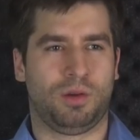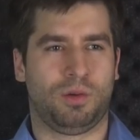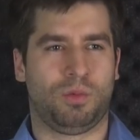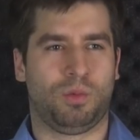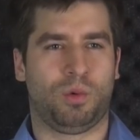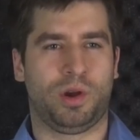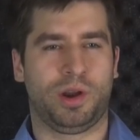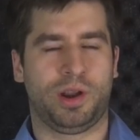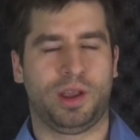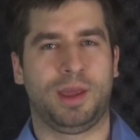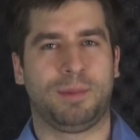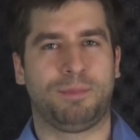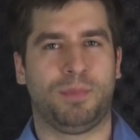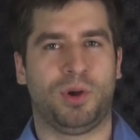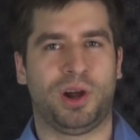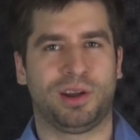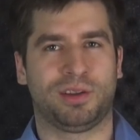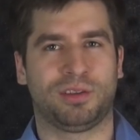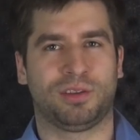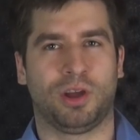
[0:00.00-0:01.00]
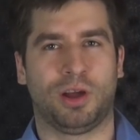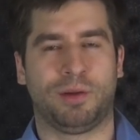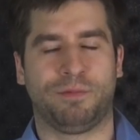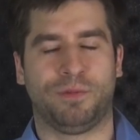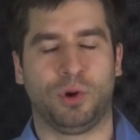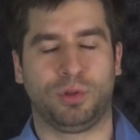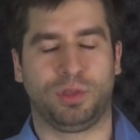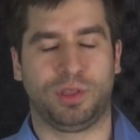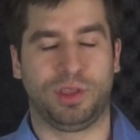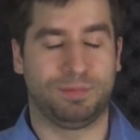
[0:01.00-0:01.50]
want to get bots to
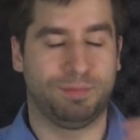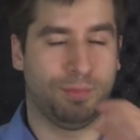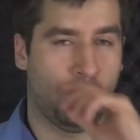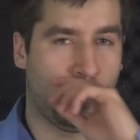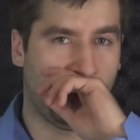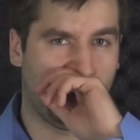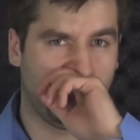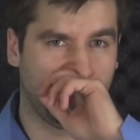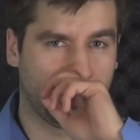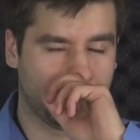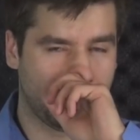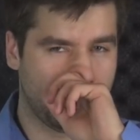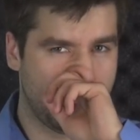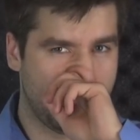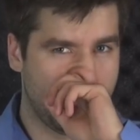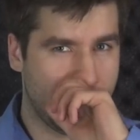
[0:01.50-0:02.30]
upvote these polls,